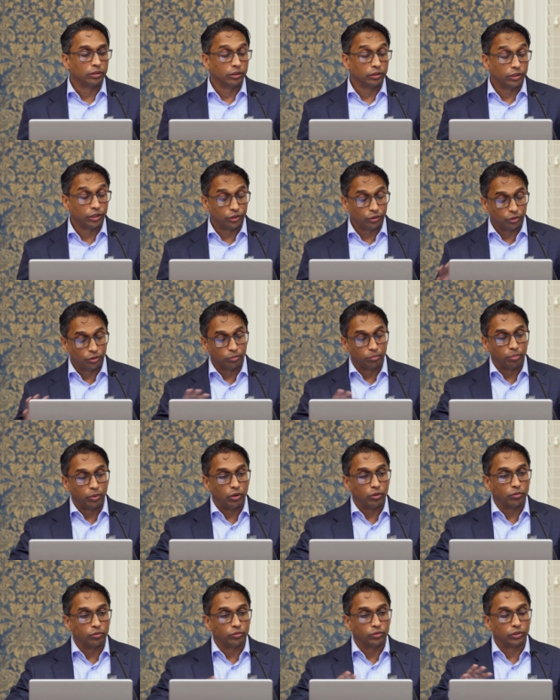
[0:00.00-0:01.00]
these two
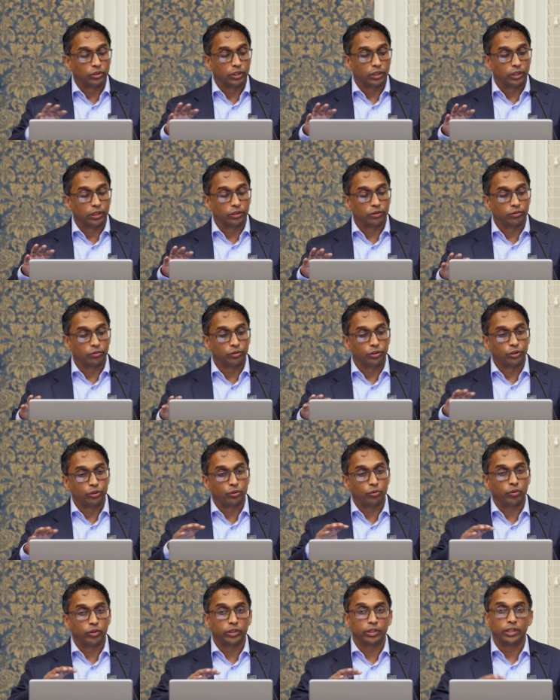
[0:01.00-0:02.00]
bones and through the
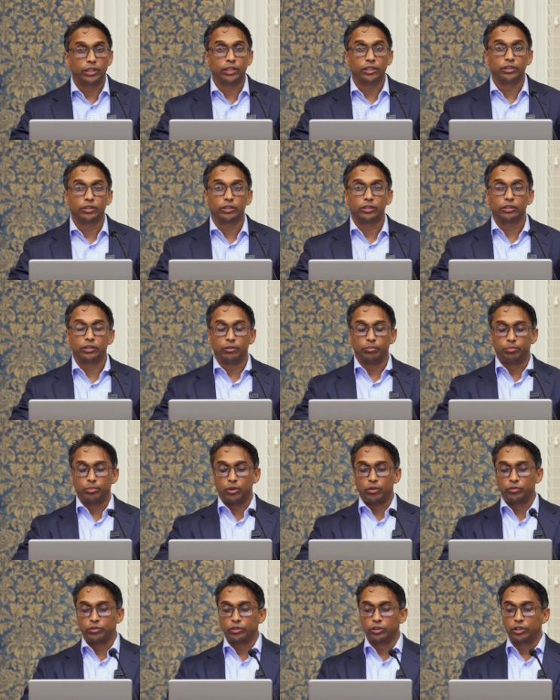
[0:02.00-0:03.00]
joint is the
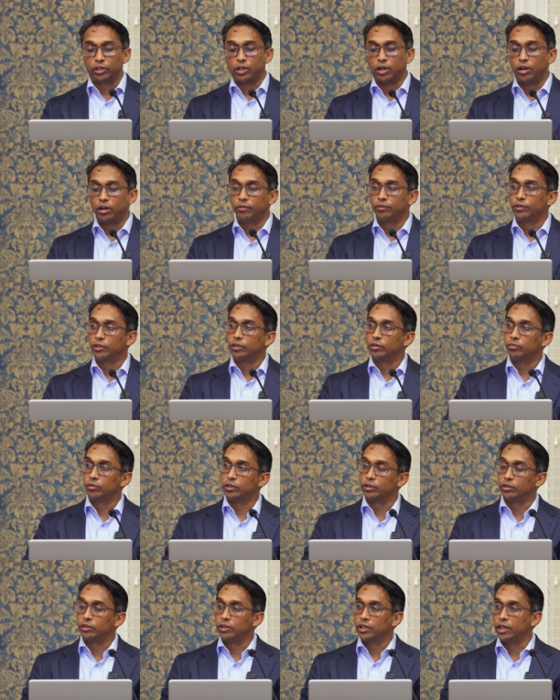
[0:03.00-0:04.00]
bones are covered
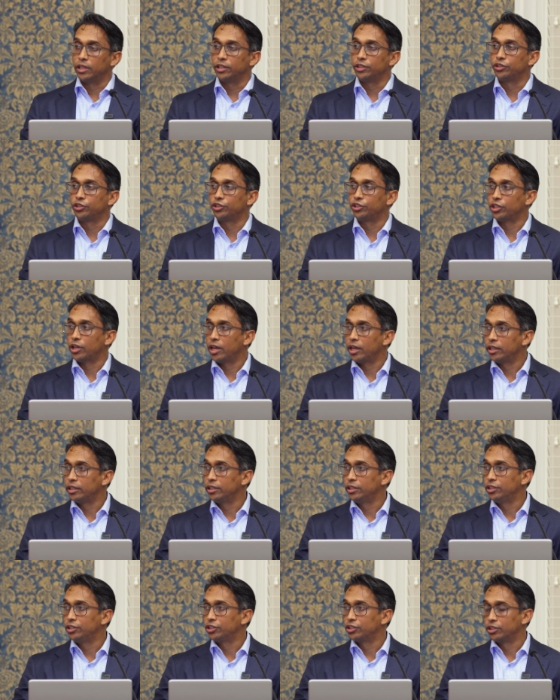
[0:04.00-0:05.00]
with a nice,
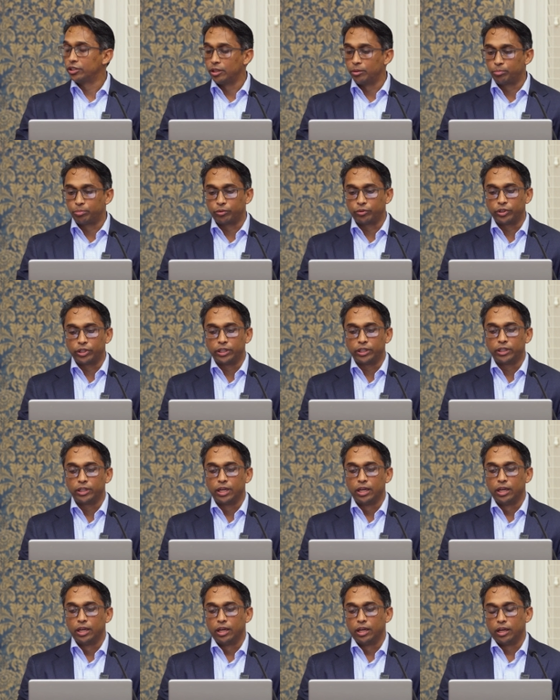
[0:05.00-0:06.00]
shiny, slippery,
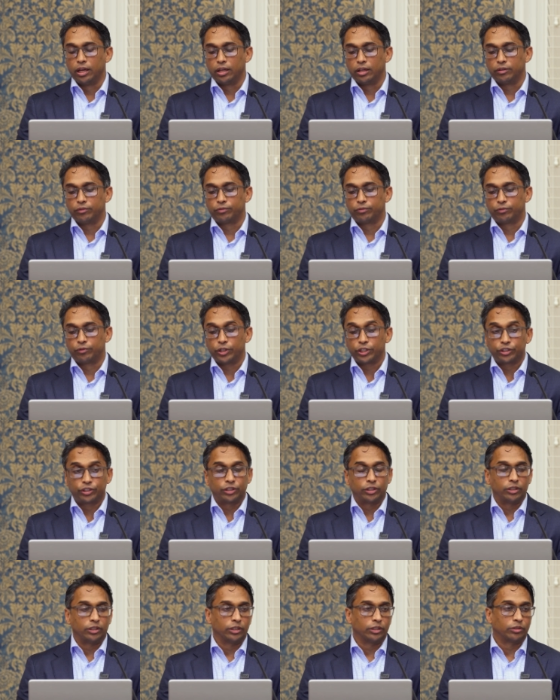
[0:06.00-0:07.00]

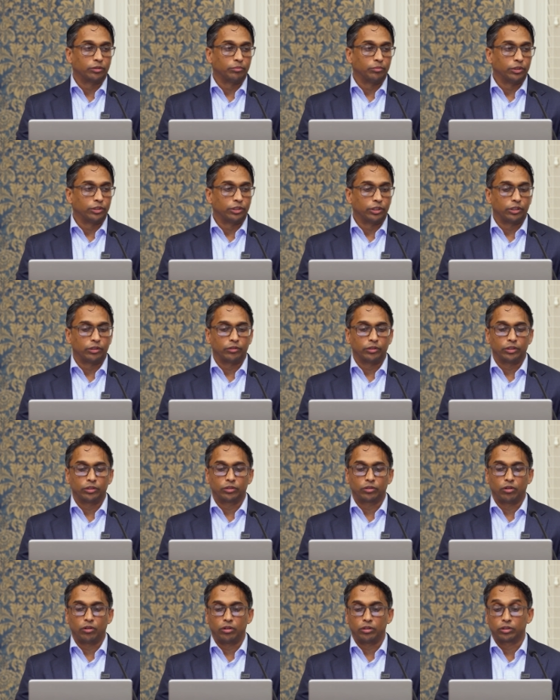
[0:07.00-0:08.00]
frictionless material
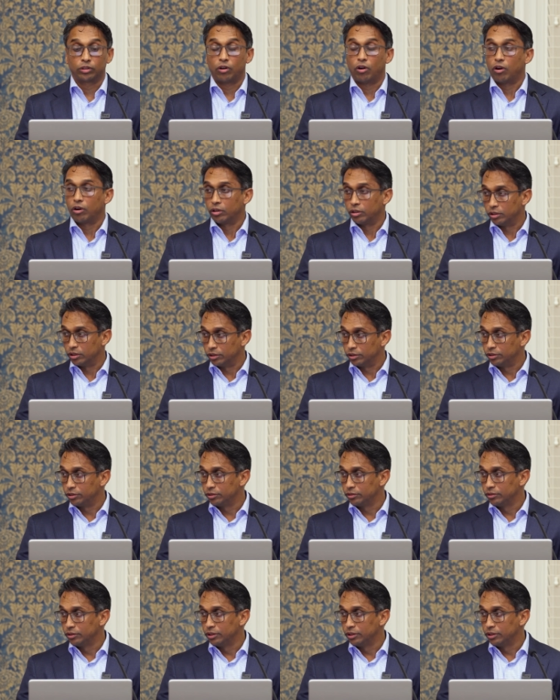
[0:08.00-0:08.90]
called cartilage.